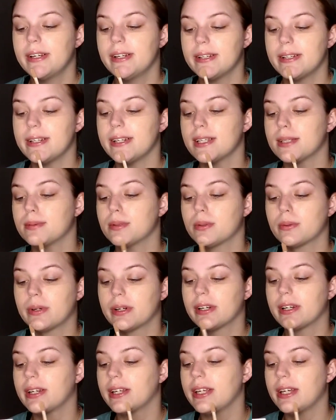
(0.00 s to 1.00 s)
she has been
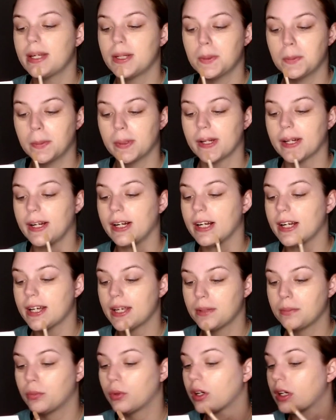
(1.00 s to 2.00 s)
wearing it, but
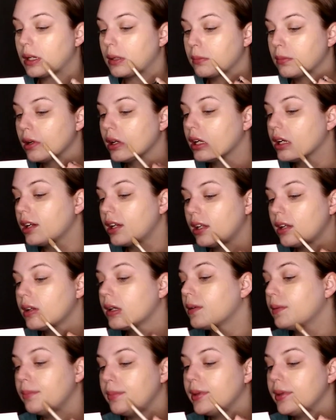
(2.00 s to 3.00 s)
I'm wearing
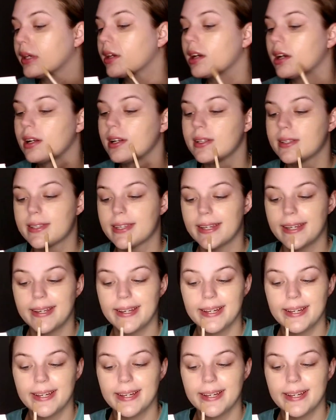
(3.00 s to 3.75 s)
mine because